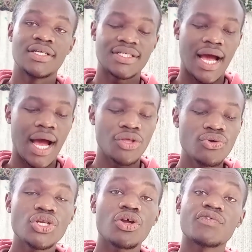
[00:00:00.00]
is a
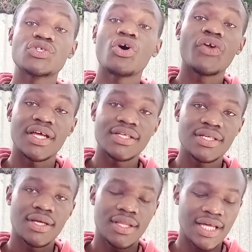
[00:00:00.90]
unit of storage
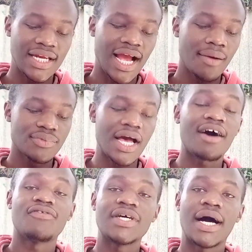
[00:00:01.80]
that comes
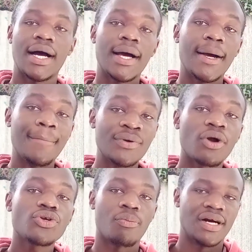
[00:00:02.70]
after
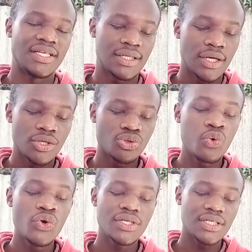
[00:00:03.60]
Brontobyte,
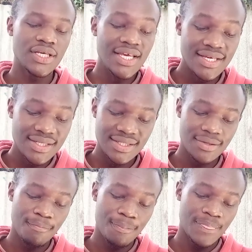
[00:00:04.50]
which is,
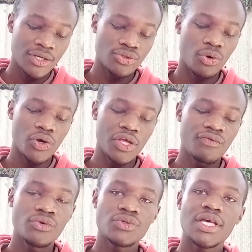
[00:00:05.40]
so if
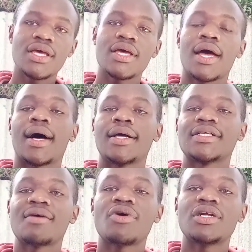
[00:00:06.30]
you say
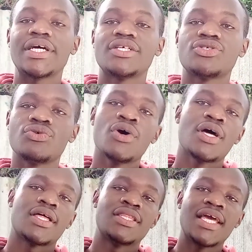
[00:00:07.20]
someone tells you
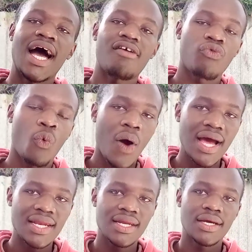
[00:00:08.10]
they have
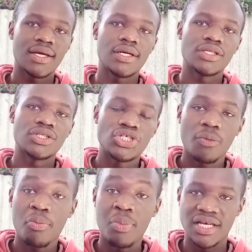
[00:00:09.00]
1
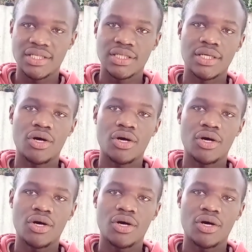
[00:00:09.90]
Jobbyte